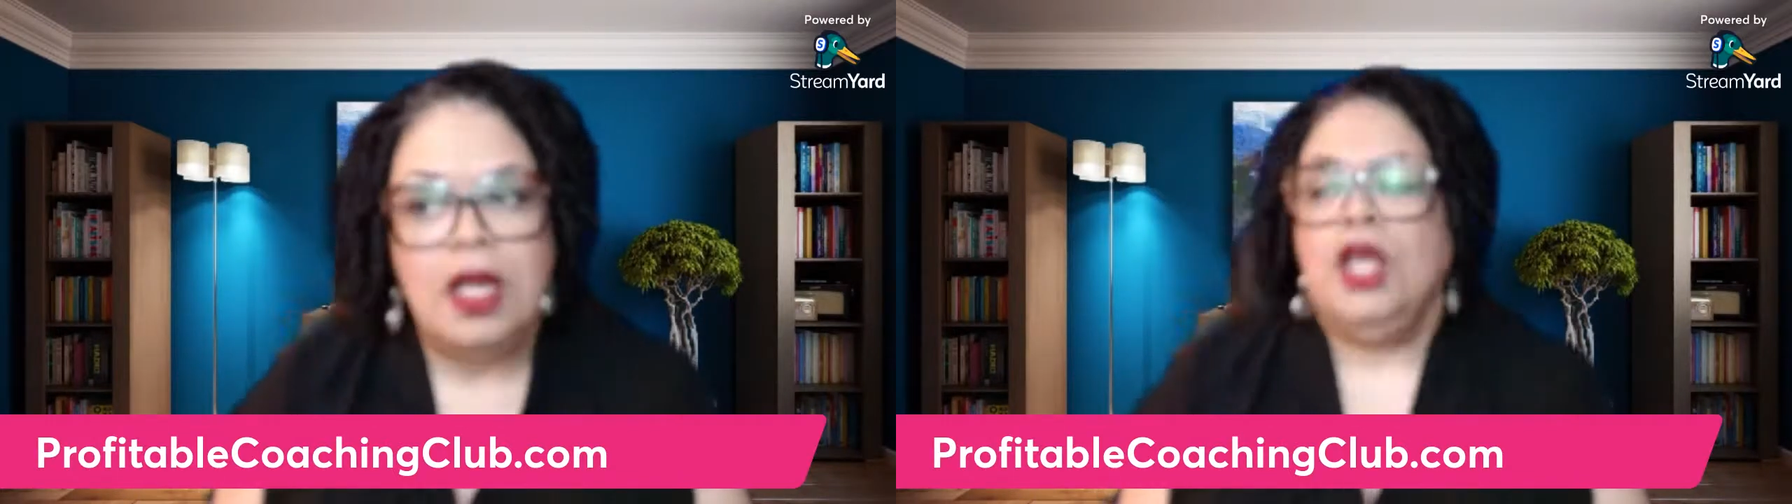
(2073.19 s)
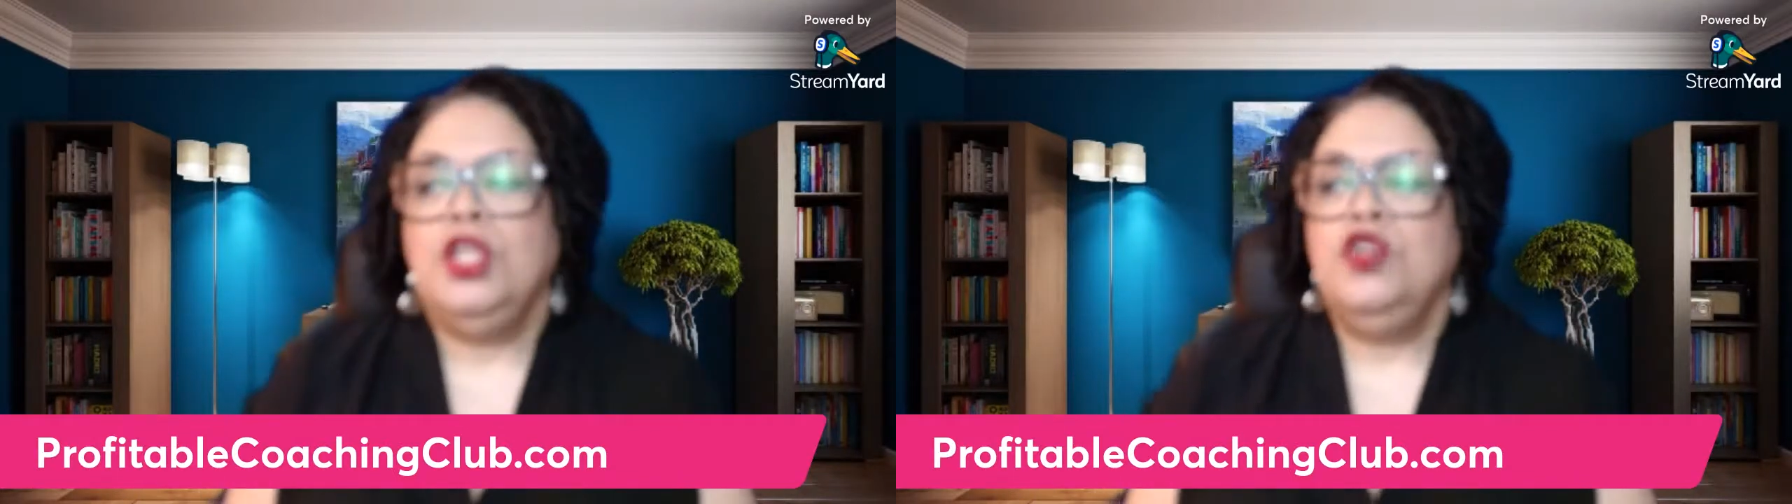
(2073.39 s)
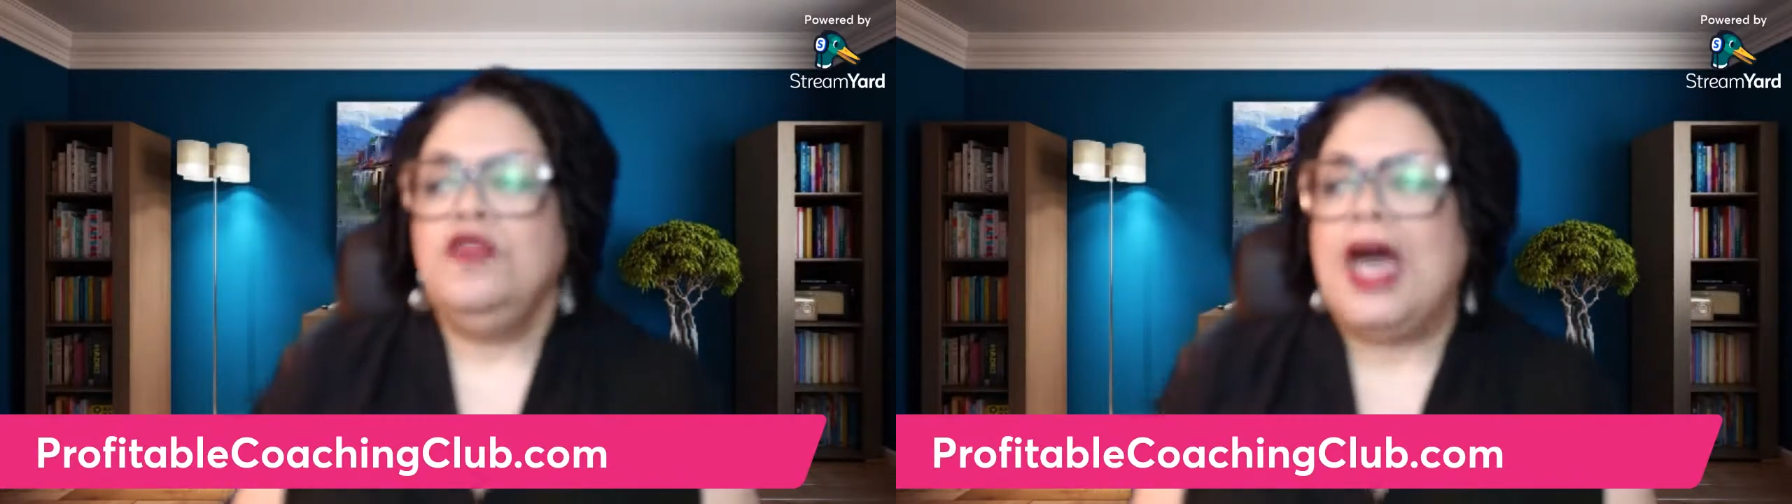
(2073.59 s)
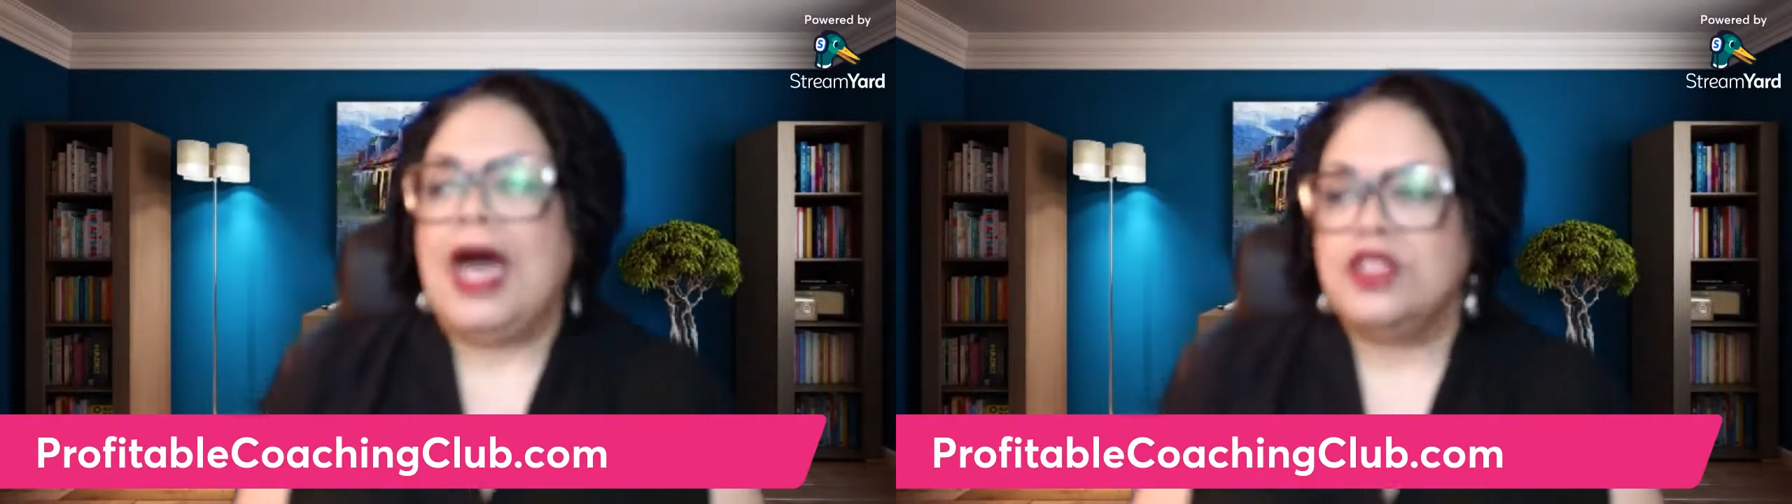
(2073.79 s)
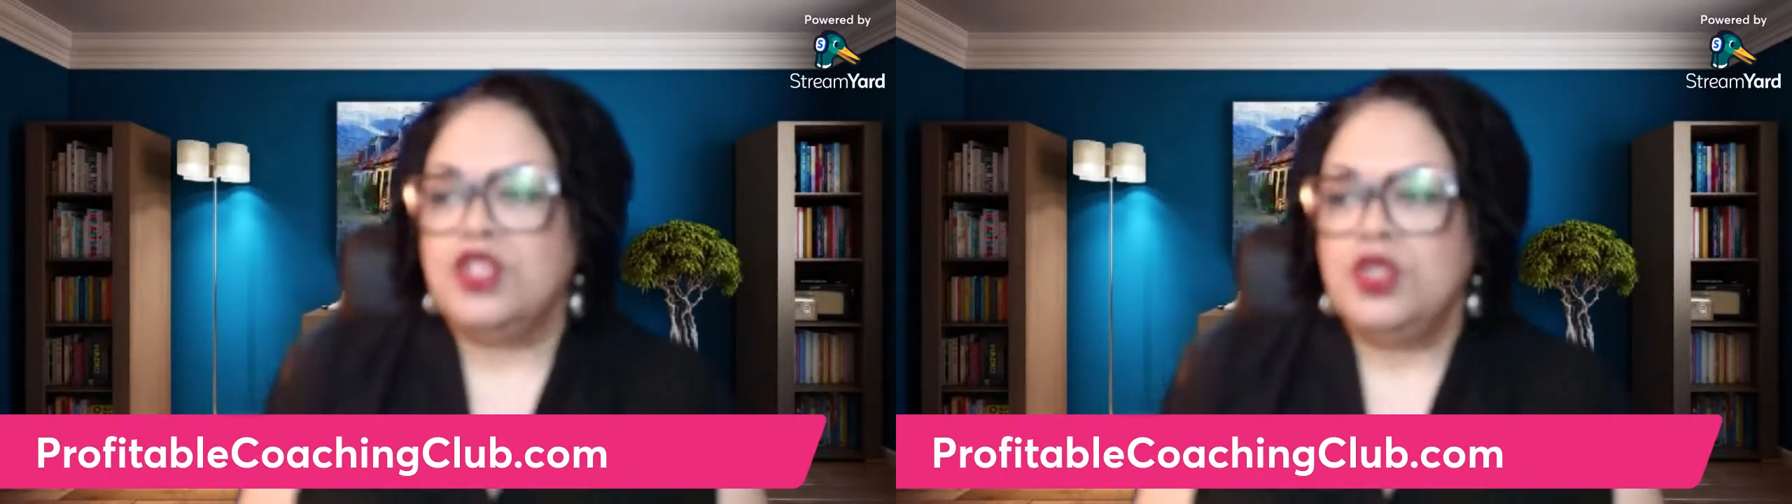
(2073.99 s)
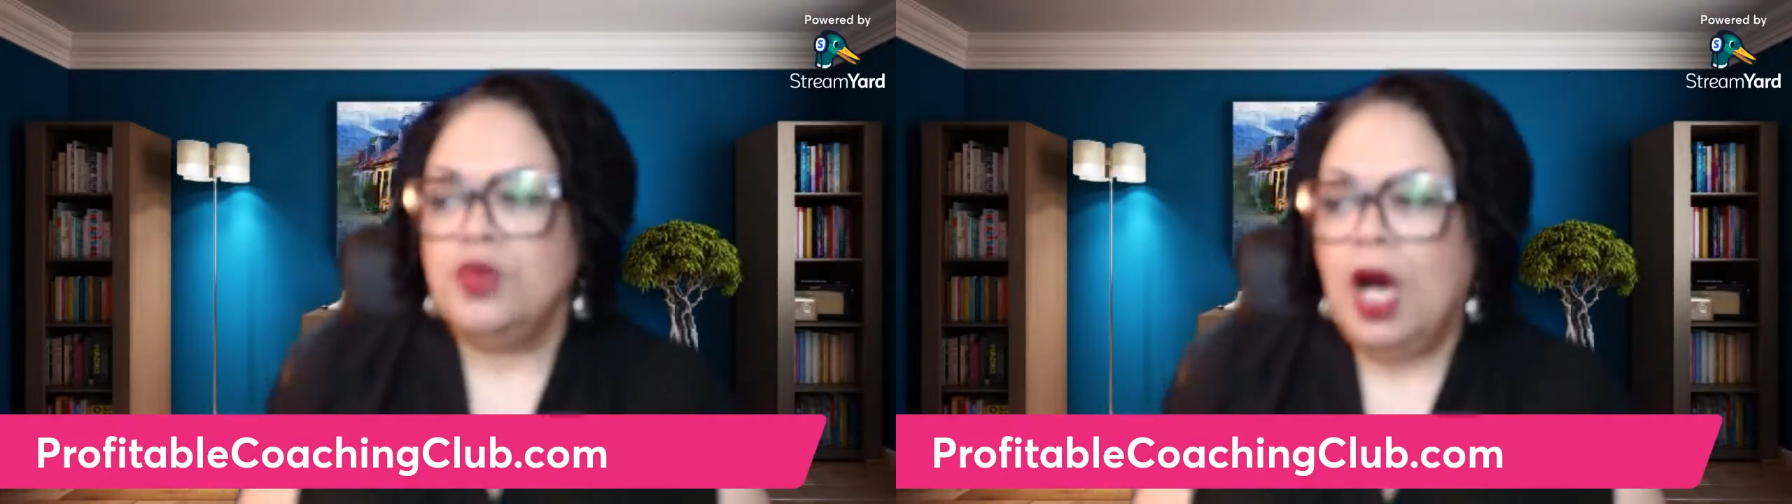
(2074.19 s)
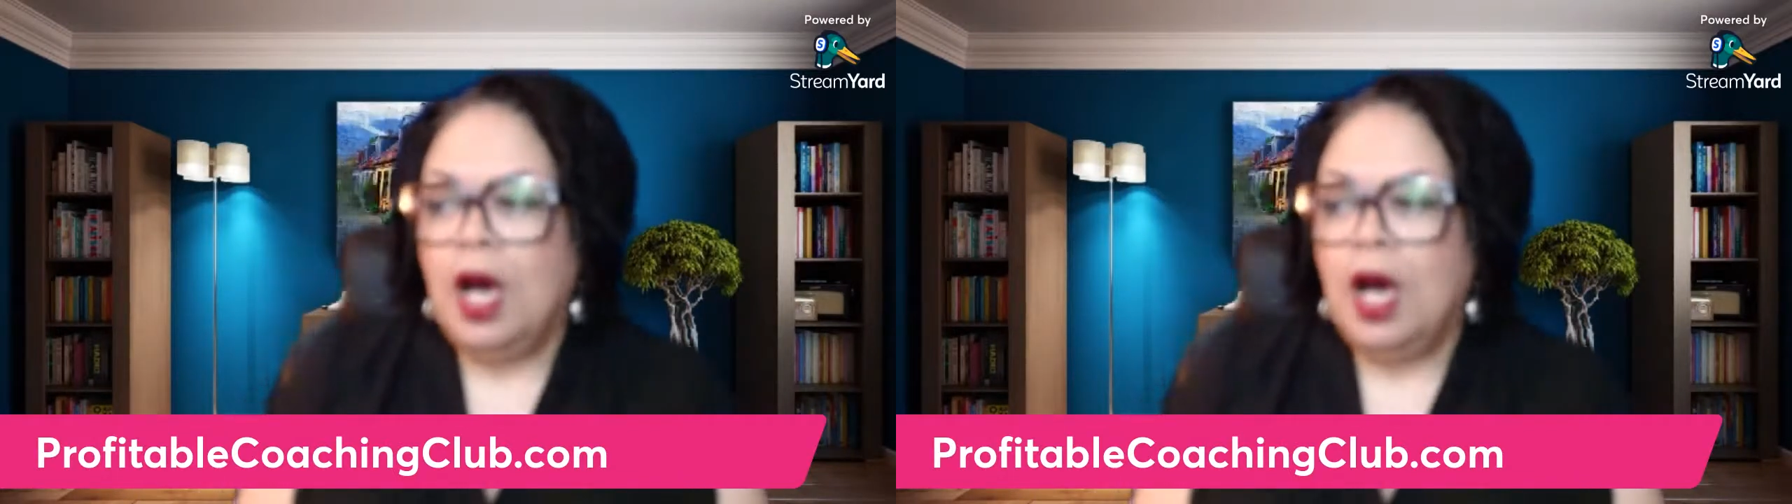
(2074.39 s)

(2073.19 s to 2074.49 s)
You've got to,